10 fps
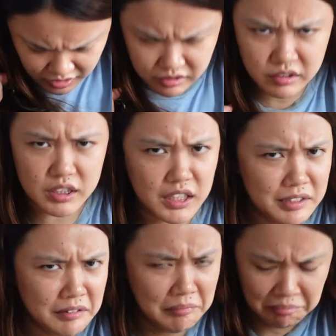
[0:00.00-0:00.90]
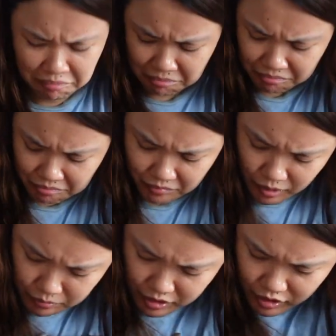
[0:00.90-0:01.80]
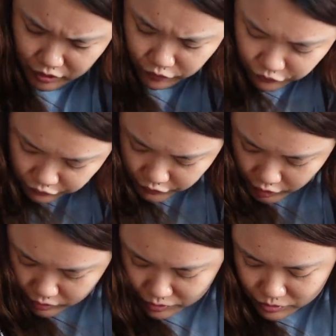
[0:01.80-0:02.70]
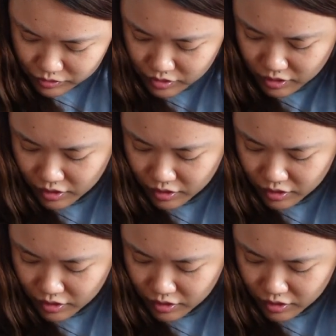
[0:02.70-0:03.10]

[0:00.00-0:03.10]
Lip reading: clean. I'm really confused.